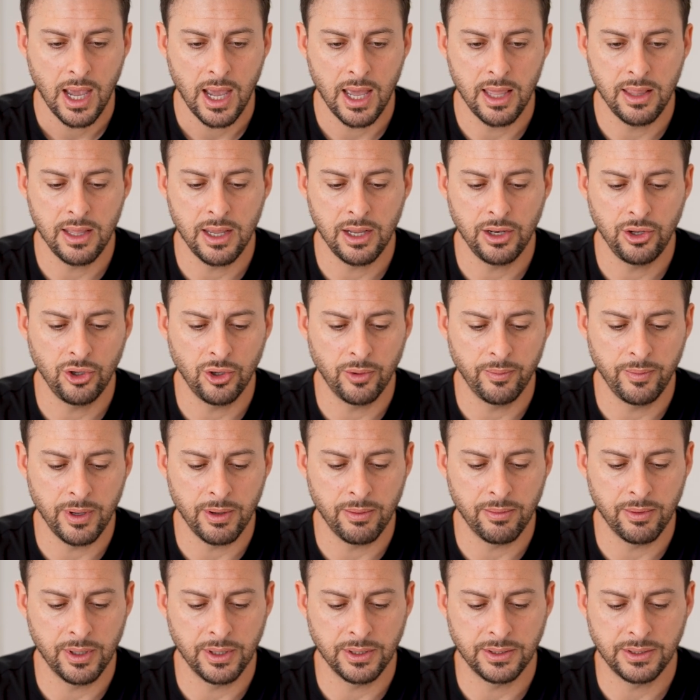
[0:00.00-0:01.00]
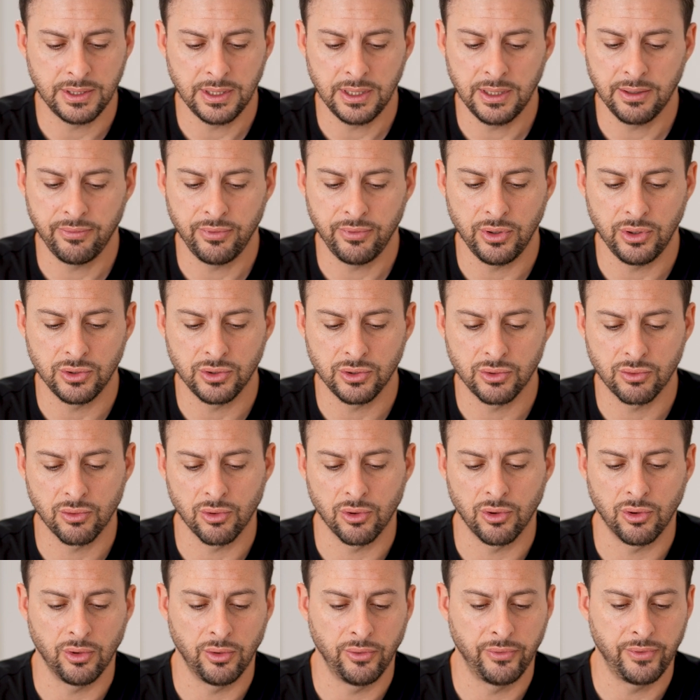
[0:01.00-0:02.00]
And then you'll be able to see you
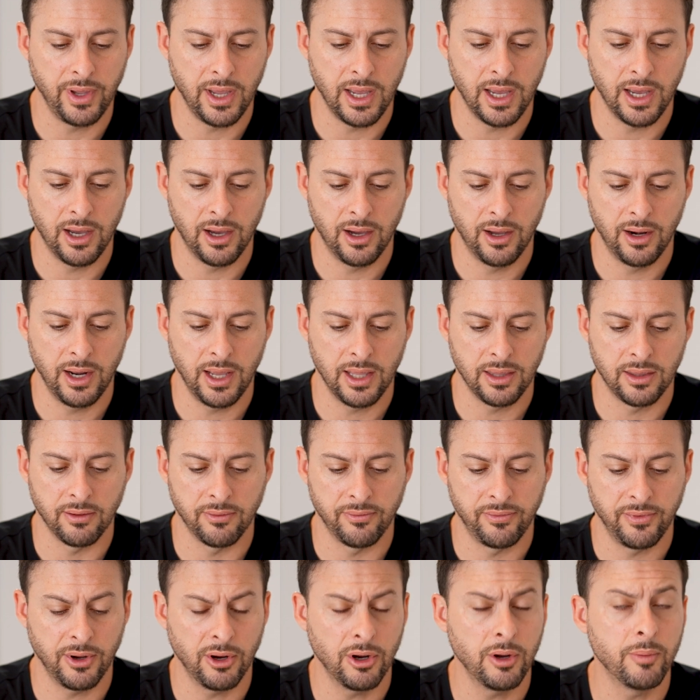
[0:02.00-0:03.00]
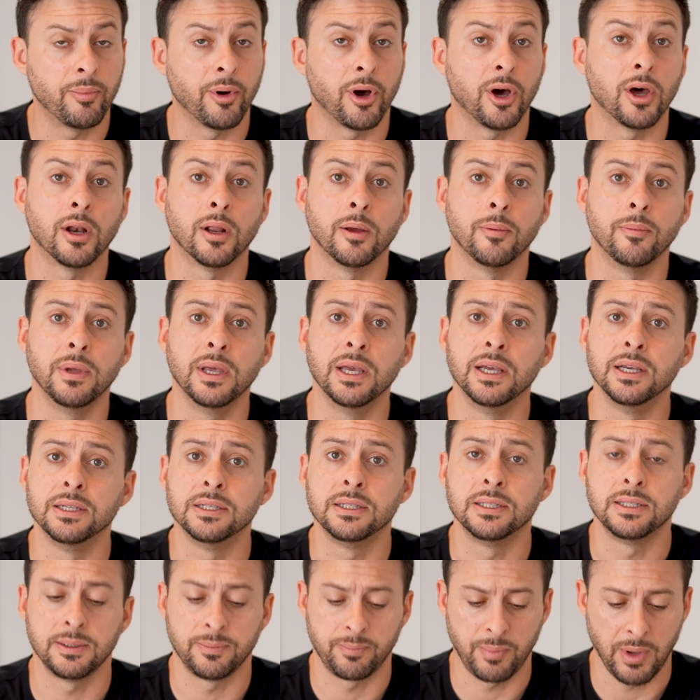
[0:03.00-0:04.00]
scroll down at the very bottom
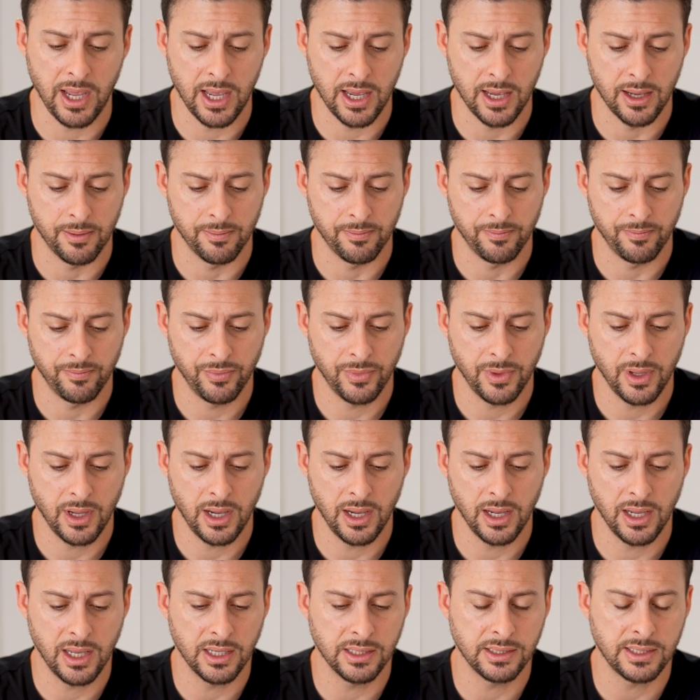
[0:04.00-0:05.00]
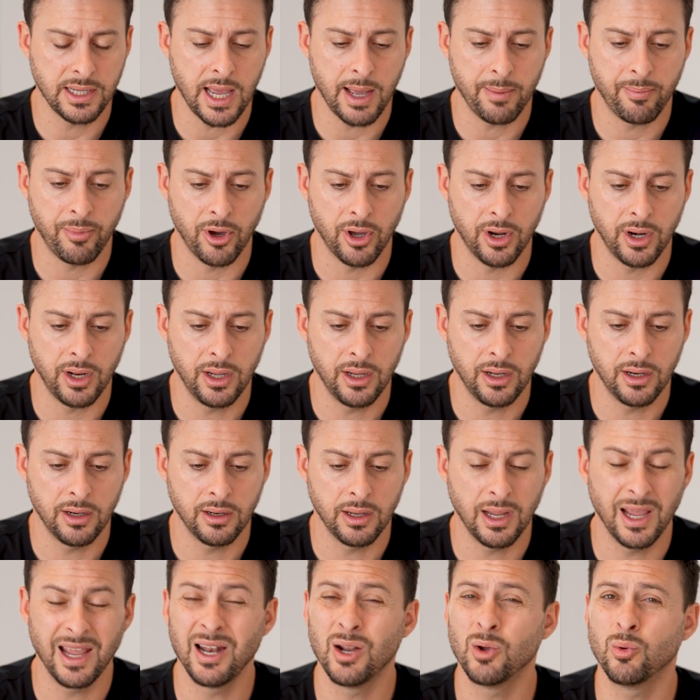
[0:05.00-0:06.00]
is spam. I can tap on it
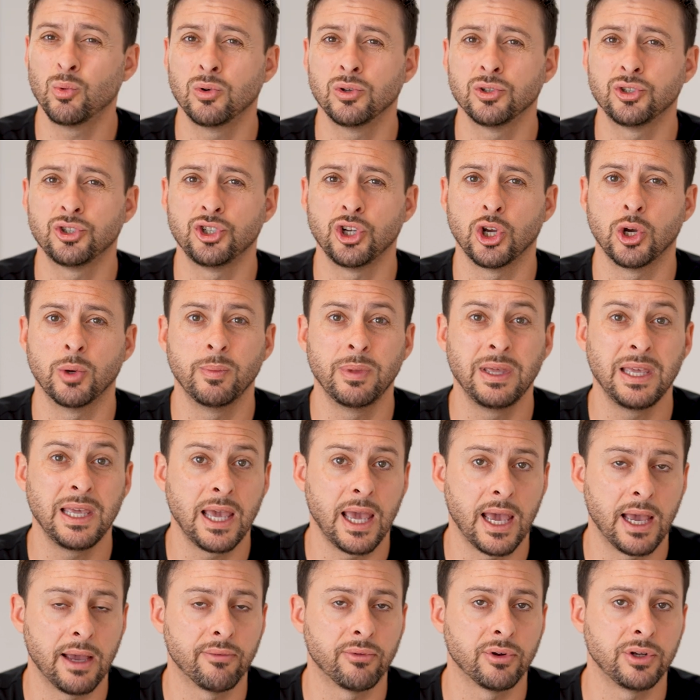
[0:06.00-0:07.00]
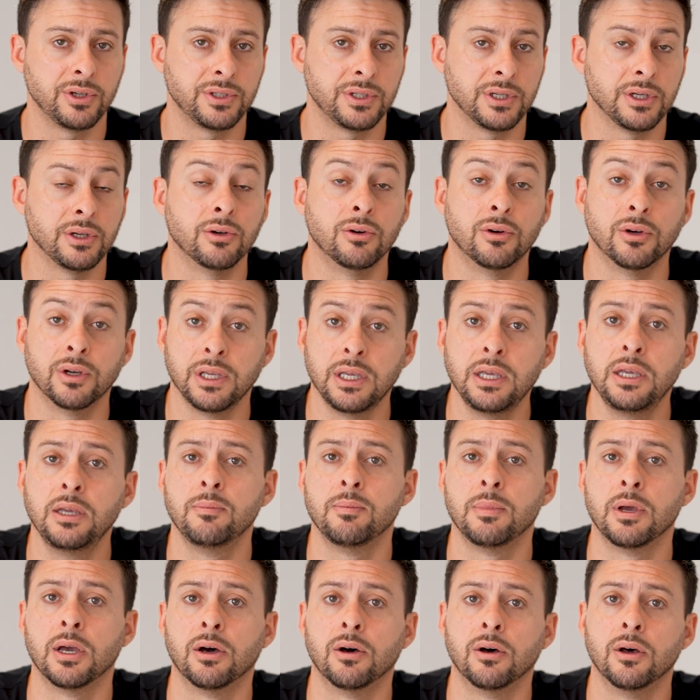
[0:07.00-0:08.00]
and it will show me every single
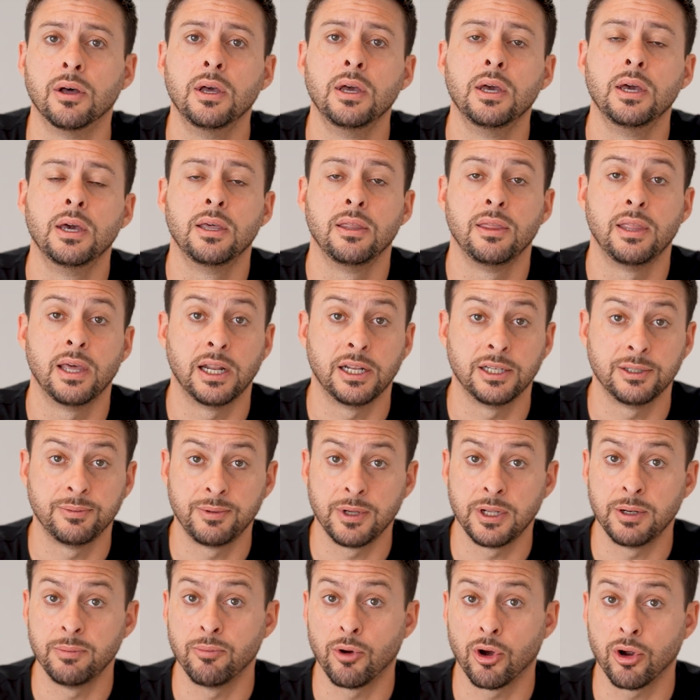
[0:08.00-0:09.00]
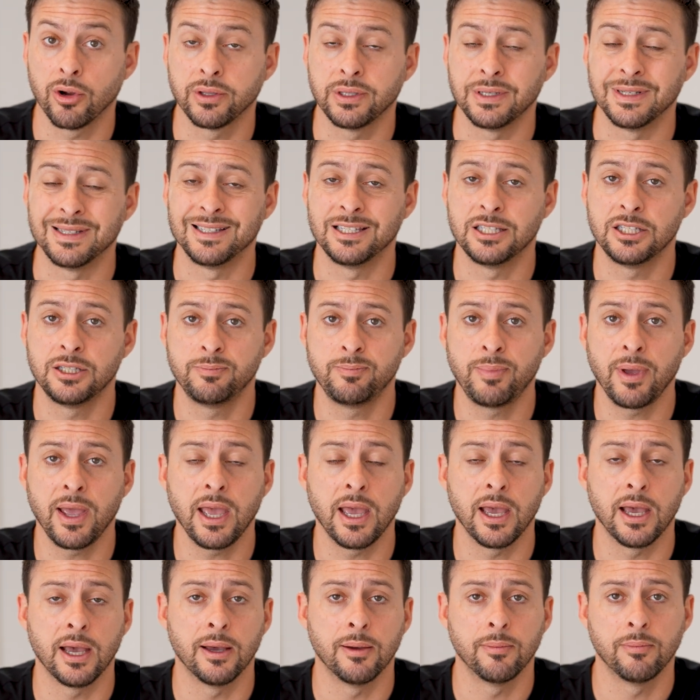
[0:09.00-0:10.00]
email that has been marked as
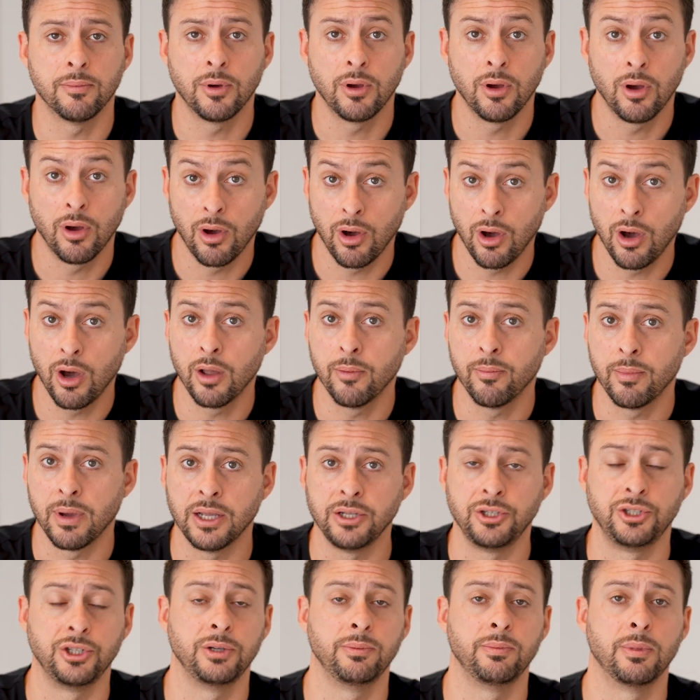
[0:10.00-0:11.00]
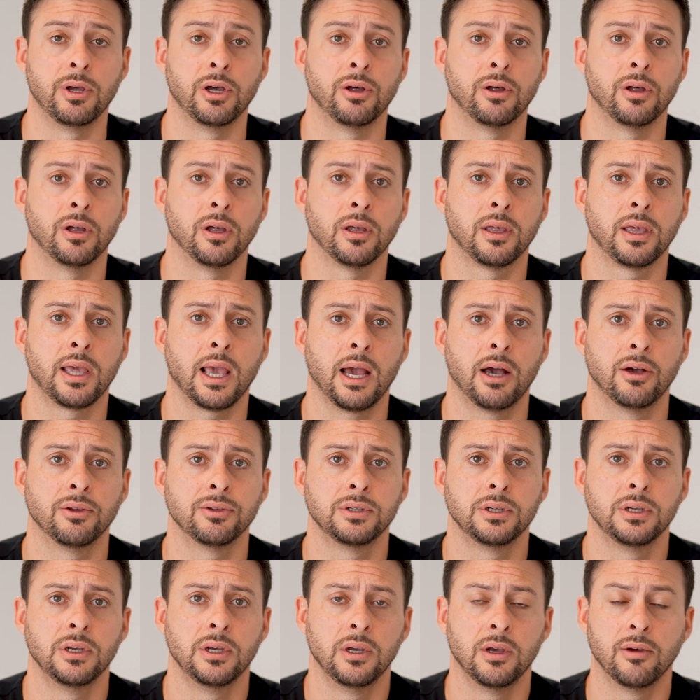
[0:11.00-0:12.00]
spam on my Gmail
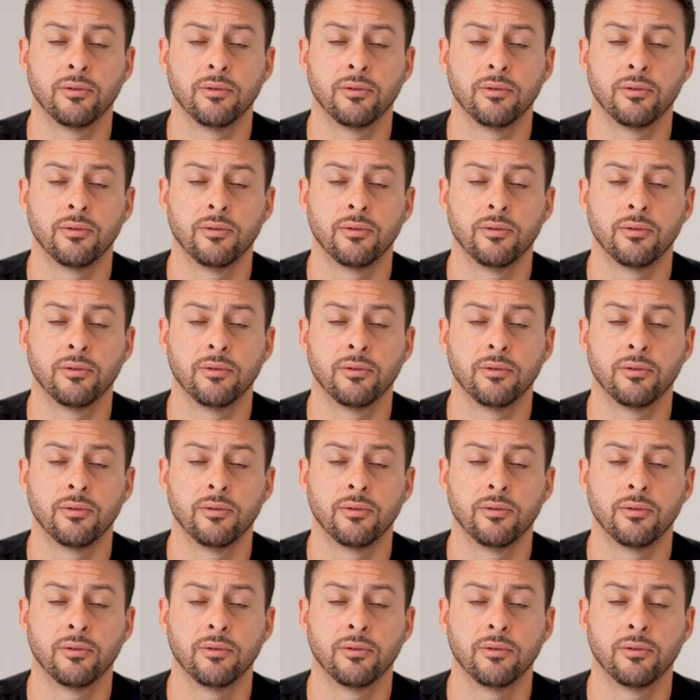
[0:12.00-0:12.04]
account.